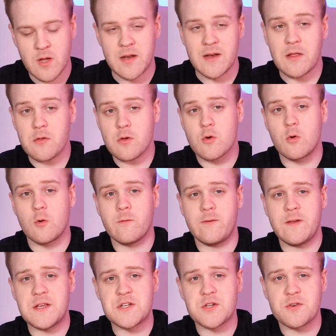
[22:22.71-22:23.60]
Another cool
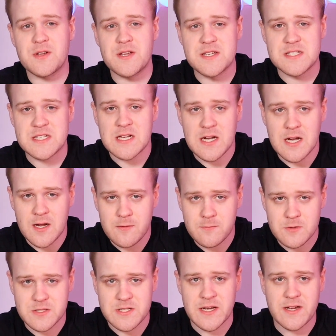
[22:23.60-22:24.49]
feature is
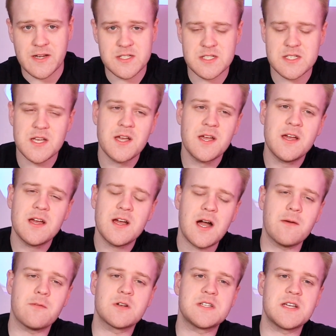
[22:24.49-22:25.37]
hover text.
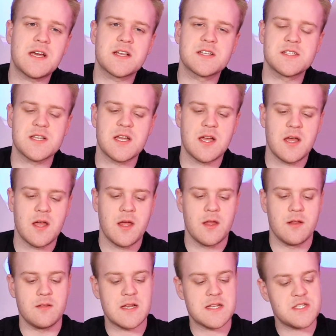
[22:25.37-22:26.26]
Hover text
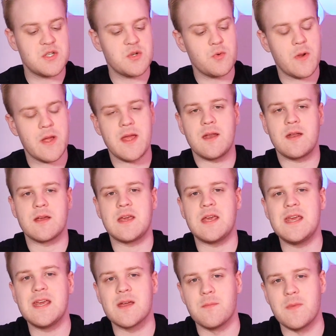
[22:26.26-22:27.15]
lets you hit a
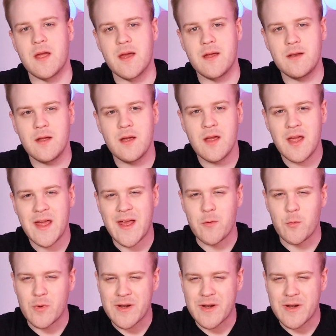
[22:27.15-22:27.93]
key command, and